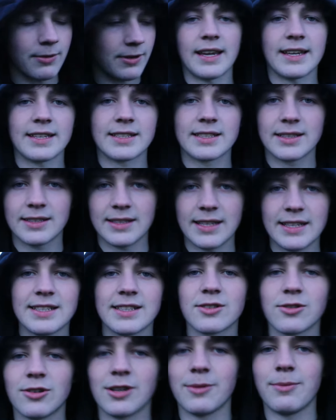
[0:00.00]
I guess this
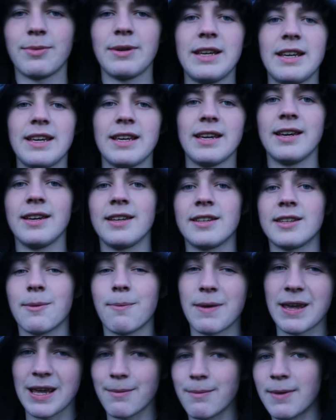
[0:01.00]
is going to be the
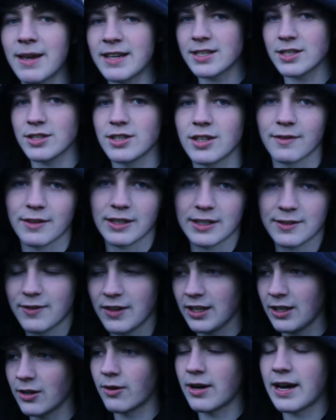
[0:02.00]
main message of this
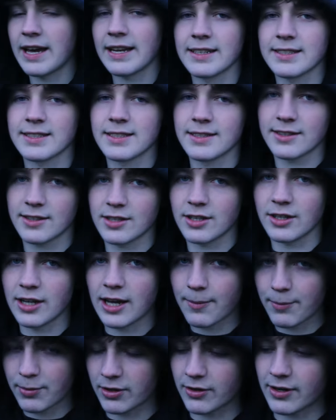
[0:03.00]
video, and it's to
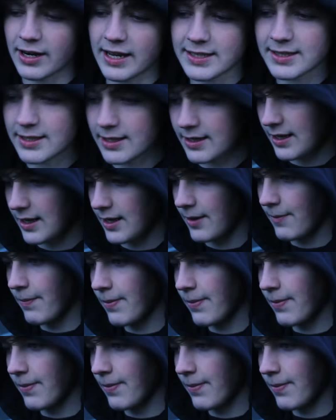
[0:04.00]
not procrastinate.